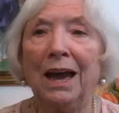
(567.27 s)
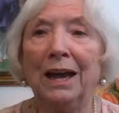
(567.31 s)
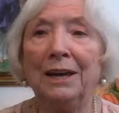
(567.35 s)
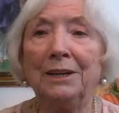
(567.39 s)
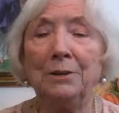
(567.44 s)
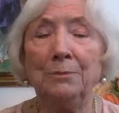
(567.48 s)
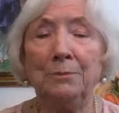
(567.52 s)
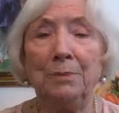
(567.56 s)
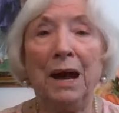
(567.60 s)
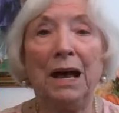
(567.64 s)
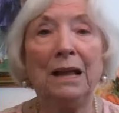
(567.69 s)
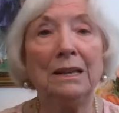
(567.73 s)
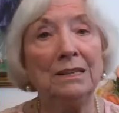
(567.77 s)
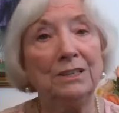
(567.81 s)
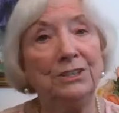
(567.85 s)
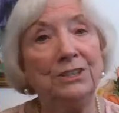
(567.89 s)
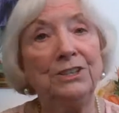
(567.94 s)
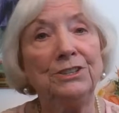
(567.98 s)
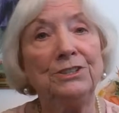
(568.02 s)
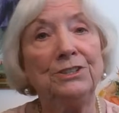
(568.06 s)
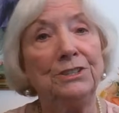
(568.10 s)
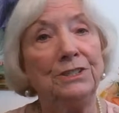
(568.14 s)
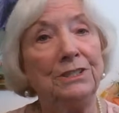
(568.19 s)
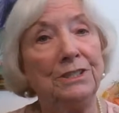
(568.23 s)
and a
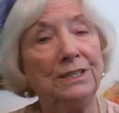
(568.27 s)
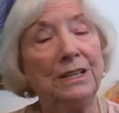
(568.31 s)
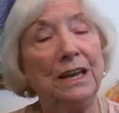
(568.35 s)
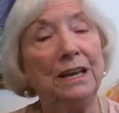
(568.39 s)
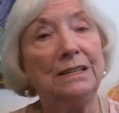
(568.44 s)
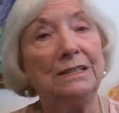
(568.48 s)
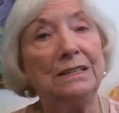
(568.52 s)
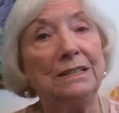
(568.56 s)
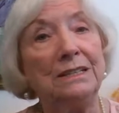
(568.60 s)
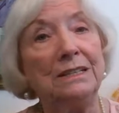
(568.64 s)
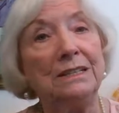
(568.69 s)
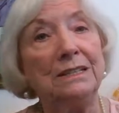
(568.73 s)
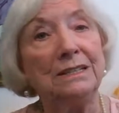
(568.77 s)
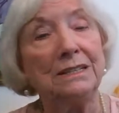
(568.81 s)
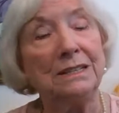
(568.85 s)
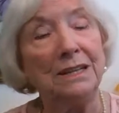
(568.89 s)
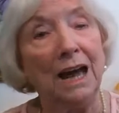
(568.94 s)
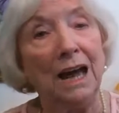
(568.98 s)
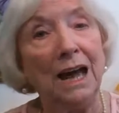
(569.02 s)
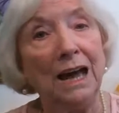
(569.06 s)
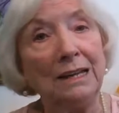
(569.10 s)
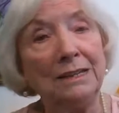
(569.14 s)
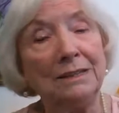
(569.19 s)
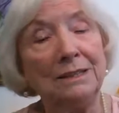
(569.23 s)
politician says it is
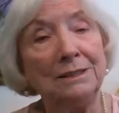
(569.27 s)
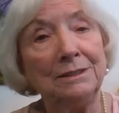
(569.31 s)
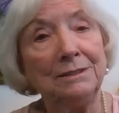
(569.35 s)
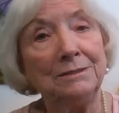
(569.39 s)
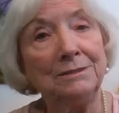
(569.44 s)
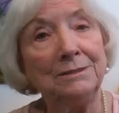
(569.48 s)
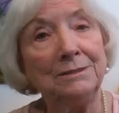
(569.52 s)
not,